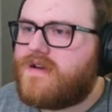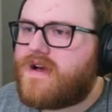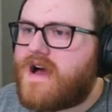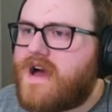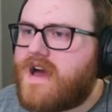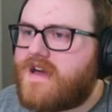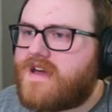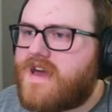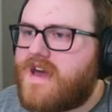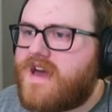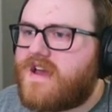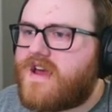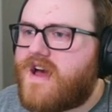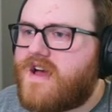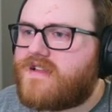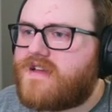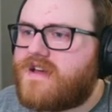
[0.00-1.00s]
I
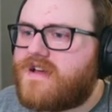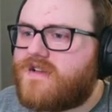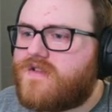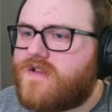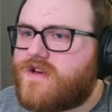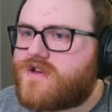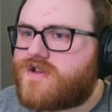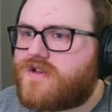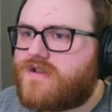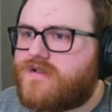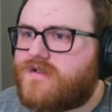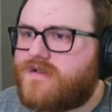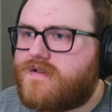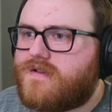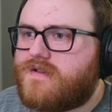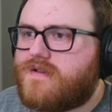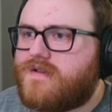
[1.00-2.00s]
cannot English.
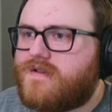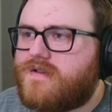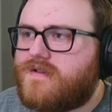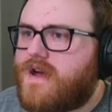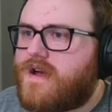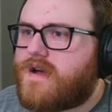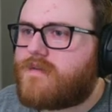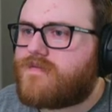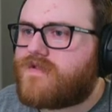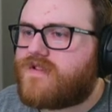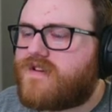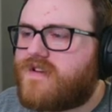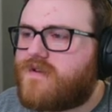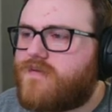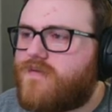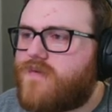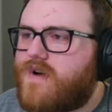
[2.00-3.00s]
I'm just
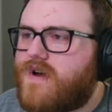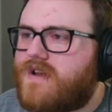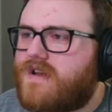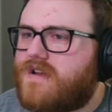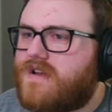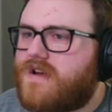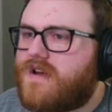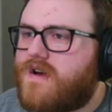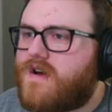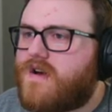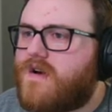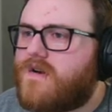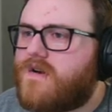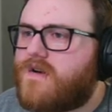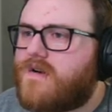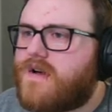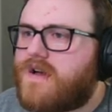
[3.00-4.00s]
gonna run in
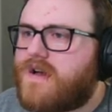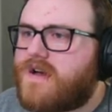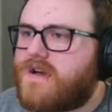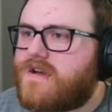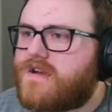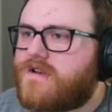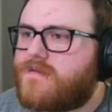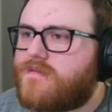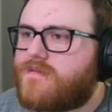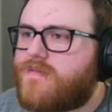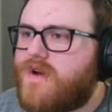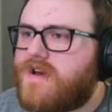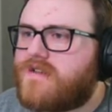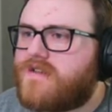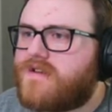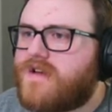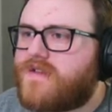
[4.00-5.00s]
here and pray
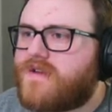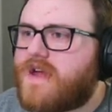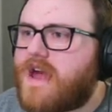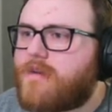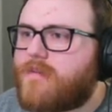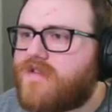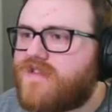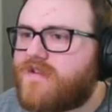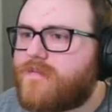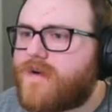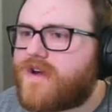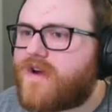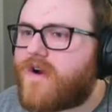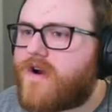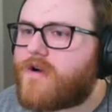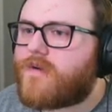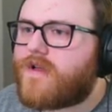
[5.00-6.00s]
that nothing happens to my
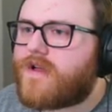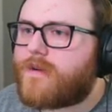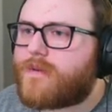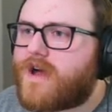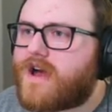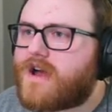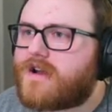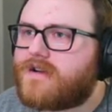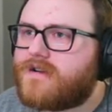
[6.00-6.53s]
car while I'm gone.